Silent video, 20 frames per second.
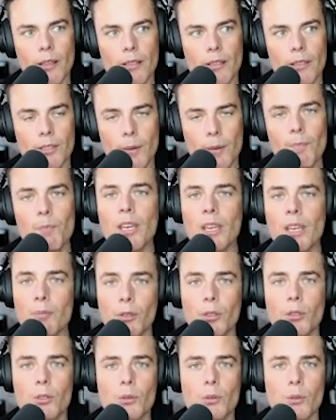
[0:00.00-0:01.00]
some
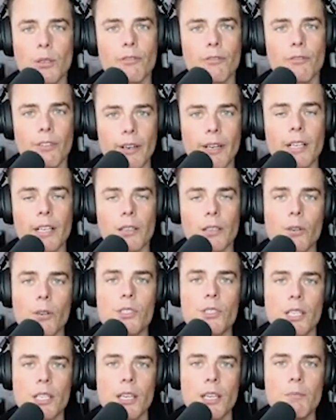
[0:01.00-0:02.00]
people who were very
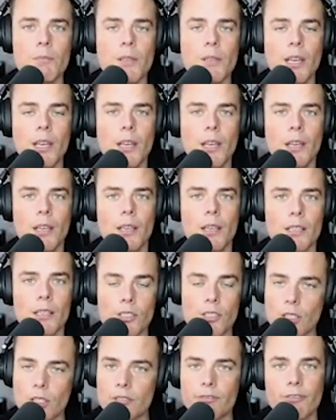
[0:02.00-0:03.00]
close to him,
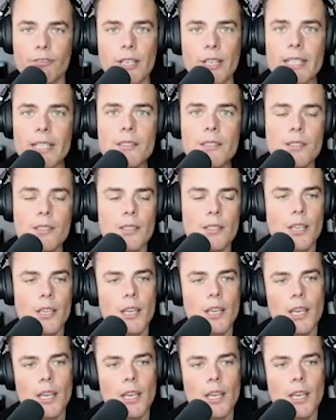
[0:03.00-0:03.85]
his good friends,